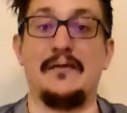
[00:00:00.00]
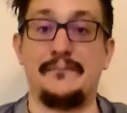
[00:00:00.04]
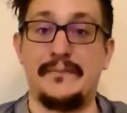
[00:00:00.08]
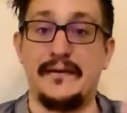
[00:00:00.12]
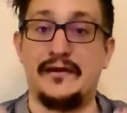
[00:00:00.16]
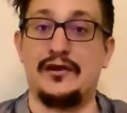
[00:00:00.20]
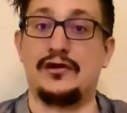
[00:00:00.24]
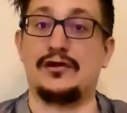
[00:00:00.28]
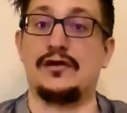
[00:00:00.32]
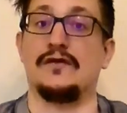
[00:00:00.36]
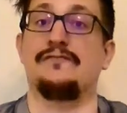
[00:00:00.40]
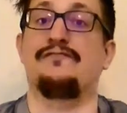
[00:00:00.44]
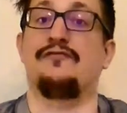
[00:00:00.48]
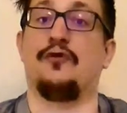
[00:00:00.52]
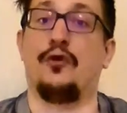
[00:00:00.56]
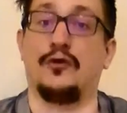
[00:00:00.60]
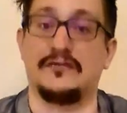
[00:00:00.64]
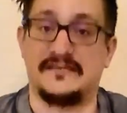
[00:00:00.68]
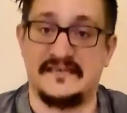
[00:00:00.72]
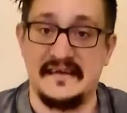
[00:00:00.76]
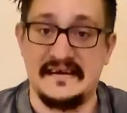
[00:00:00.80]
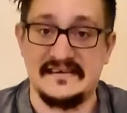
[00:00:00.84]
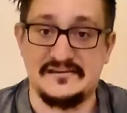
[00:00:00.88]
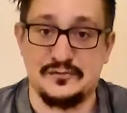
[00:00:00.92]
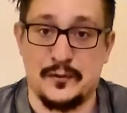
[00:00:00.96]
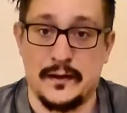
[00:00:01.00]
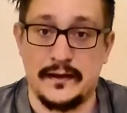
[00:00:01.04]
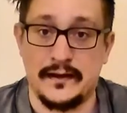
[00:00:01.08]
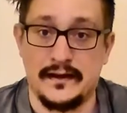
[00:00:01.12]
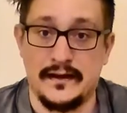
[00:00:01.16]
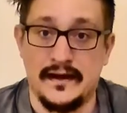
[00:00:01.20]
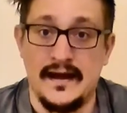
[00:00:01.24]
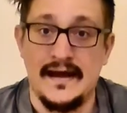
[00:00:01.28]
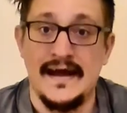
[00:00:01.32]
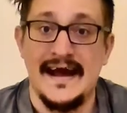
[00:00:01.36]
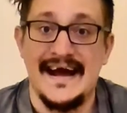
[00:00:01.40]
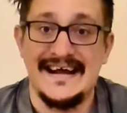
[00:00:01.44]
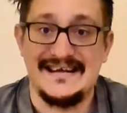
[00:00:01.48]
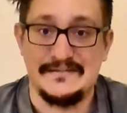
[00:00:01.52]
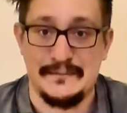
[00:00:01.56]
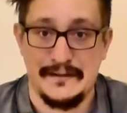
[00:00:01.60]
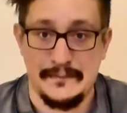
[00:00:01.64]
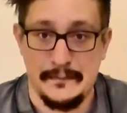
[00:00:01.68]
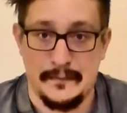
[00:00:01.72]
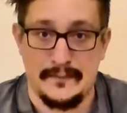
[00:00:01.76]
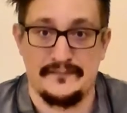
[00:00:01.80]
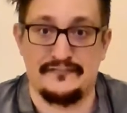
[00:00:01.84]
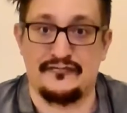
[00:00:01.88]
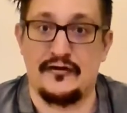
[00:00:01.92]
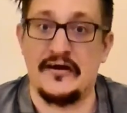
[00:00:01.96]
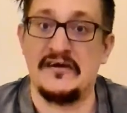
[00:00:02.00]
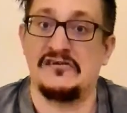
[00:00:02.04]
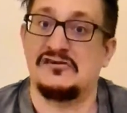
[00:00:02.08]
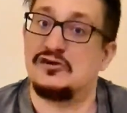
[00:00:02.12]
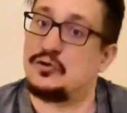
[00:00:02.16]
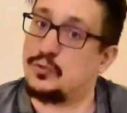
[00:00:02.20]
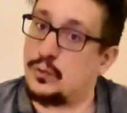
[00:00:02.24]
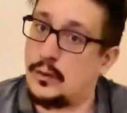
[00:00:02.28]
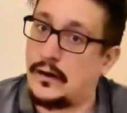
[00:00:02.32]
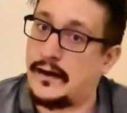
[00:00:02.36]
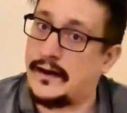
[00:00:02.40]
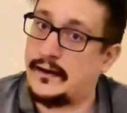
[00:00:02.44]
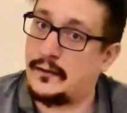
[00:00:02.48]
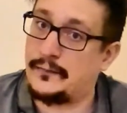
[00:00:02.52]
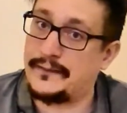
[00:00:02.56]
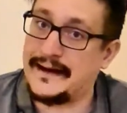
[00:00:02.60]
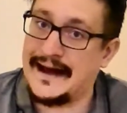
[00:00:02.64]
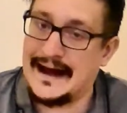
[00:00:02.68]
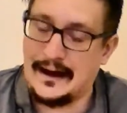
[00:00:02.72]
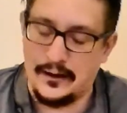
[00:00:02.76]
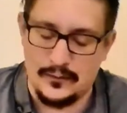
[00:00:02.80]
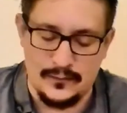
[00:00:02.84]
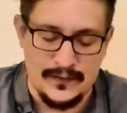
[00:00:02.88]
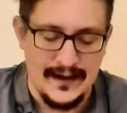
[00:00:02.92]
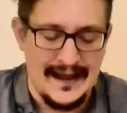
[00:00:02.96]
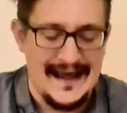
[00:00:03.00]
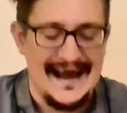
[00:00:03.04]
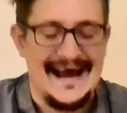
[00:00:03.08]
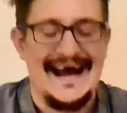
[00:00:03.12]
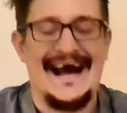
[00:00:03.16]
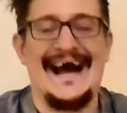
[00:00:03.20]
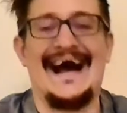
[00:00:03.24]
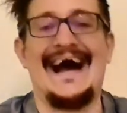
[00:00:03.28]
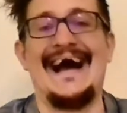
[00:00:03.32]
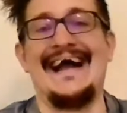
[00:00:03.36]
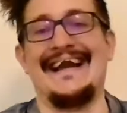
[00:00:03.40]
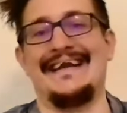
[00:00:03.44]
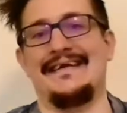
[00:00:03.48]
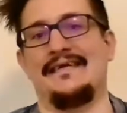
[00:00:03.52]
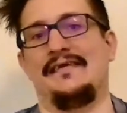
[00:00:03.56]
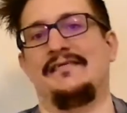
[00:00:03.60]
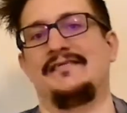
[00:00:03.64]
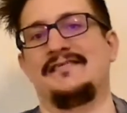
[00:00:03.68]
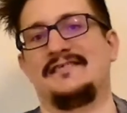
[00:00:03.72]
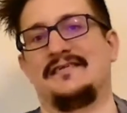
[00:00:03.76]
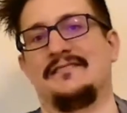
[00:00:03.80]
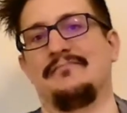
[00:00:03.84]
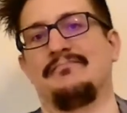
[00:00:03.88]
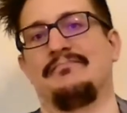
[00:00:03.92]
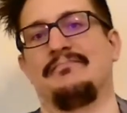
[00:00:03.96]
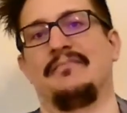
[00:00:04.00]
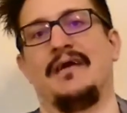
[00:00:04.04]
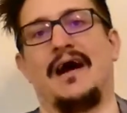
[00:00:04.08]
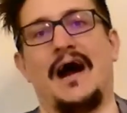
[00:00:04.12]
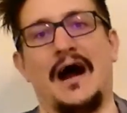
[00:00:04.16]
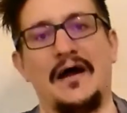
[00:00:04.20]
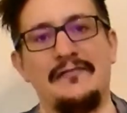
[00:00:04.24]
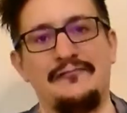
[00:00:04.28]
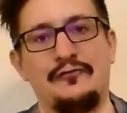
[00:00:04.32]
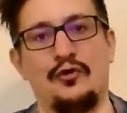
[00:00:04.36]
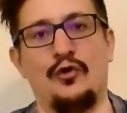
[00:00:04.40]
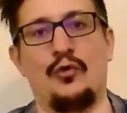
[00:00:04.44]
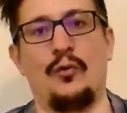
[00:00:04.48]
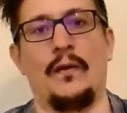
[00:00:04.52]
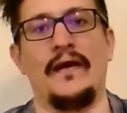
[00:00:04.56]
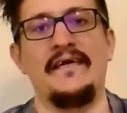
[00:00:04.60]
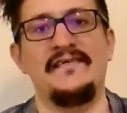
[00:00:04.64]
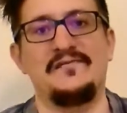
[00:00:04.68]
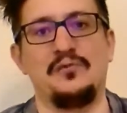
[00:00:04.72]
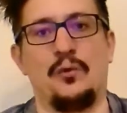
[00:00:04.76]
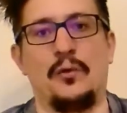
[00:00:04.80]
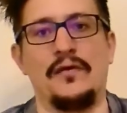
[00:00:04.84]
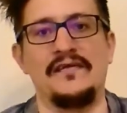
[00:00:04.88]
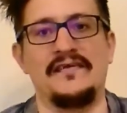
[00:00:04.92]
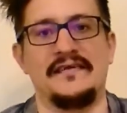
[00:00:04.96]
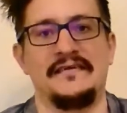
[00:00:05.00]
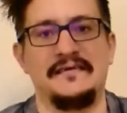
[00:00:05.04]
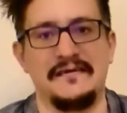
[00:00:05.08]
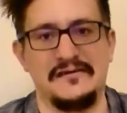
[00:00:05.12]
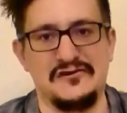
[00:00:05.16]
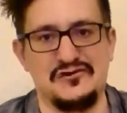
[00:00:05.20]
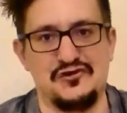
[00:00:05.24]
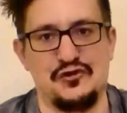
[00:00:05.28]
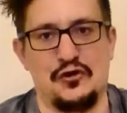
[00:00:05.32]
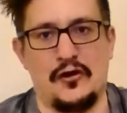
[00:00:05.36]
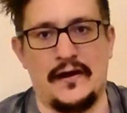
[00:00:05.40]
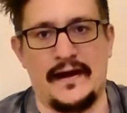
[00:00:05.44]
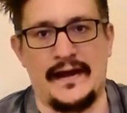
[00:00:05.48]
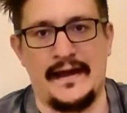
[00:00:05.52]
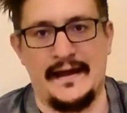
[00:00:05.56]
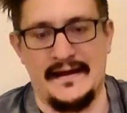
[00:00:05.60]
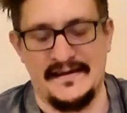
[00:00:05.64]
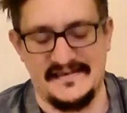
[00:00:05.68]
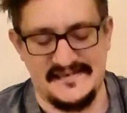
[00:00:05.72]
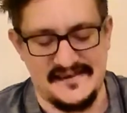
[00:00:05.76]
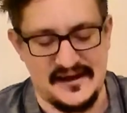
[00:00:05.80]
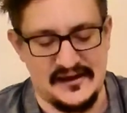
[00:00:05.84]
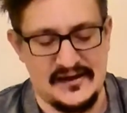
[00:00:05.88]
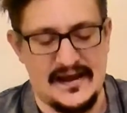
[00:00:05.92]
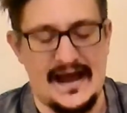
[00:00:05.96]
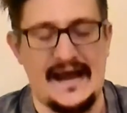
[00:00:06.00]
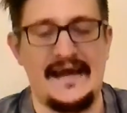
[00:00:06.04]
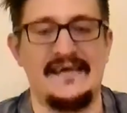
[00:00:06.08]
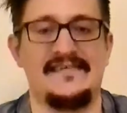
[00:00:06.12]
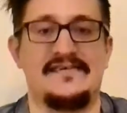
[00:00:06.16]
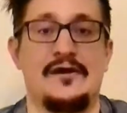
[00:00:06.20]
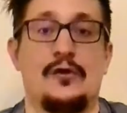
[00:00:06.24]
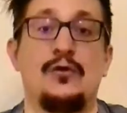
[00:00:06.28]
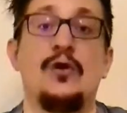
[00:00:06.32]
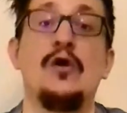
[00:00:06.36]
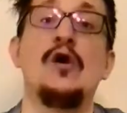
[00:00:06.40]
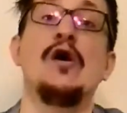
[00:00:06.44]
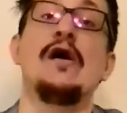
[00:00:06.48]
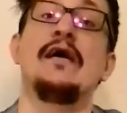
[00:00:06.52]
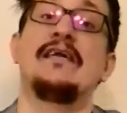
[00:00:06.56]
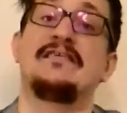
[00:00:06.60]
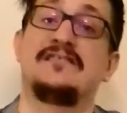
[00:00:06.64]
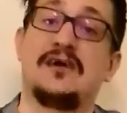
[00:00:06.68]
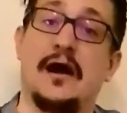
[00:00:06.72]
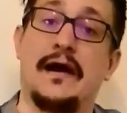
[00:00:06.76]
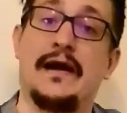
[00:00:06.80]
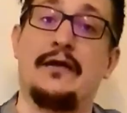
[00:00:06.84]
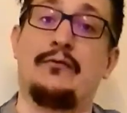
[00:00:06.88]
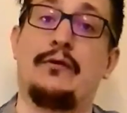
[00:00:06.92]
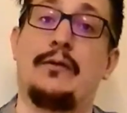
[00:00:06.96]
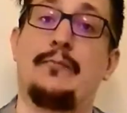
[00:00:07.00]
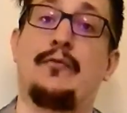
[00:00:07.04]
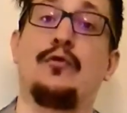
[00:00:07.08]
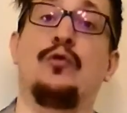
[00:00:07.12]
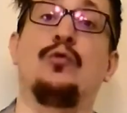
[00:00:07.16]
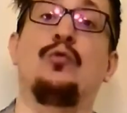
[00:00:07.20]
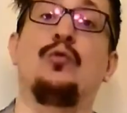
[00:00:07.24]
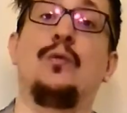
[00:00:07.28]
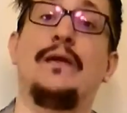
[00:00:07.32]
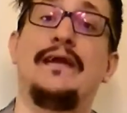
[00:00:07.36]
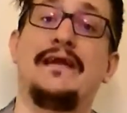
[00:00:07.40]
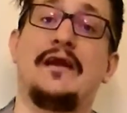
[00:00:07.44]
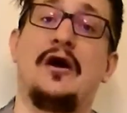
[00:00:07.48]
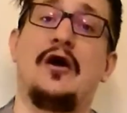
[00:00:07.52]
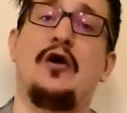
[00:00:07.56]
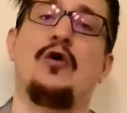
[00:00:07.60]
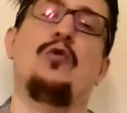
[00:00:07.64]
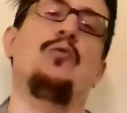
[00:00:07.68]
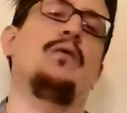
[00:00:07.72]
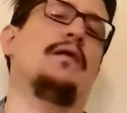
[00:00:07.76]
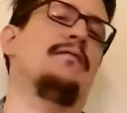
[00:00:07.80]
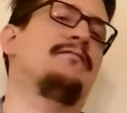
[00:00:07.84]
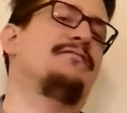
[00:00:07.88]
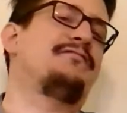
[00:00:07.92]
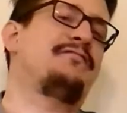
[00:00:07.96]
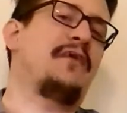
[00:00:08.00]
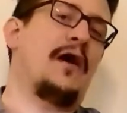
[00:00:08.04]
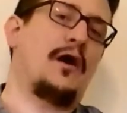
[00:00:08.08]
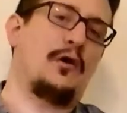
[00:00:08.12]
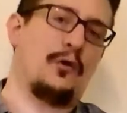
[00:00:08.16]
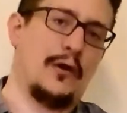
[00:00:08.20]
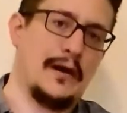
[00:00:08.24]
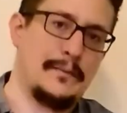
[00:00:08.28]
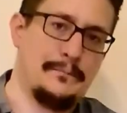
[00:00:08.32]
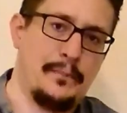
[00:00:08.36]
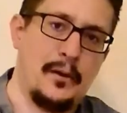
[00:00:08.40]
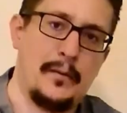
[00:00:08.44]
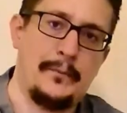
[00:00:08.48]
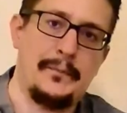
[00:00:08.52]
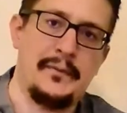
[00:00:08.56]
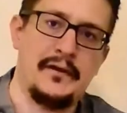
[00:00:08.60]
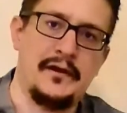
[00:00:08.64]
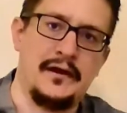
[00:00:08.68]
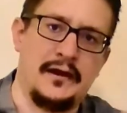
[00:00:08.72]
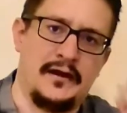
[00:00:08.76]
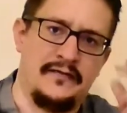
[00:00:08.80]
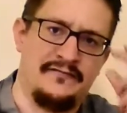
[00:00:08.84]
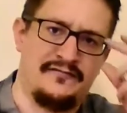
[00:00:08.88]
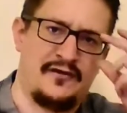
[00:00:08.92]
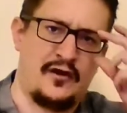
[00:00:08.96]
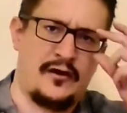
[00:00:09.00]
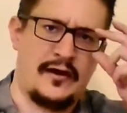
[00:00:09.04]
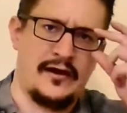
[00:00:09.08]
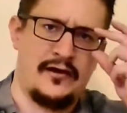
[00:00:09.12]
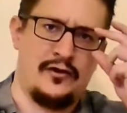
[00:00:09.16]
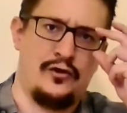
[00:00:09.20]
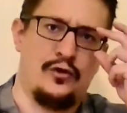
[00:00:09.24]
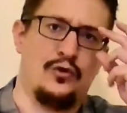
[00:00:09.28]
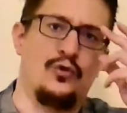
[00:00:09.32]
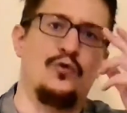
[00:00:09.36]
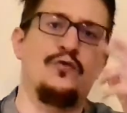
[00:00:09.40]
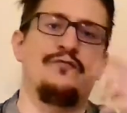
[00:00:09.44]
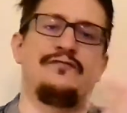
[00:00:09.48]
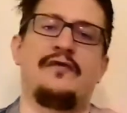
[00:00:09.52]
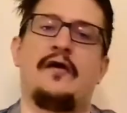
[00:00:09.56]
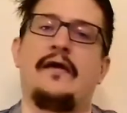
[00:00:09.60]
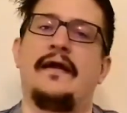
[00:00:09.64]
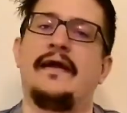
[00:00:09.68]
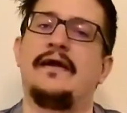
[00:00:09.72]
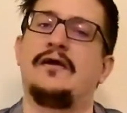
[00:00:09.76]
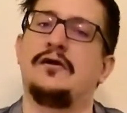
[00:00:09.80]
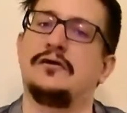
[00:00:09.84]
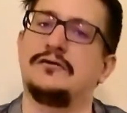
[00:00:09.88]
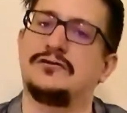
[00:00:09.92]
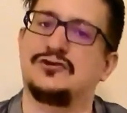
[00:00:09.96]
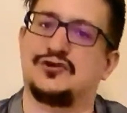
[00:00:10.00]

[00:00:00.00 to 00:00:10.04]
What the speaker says: been looking forward to this one. It's been in my fridge a while now, and I've always wanted to try it. Okay, so Tiny Rebel, we know, very popular, very cool, very good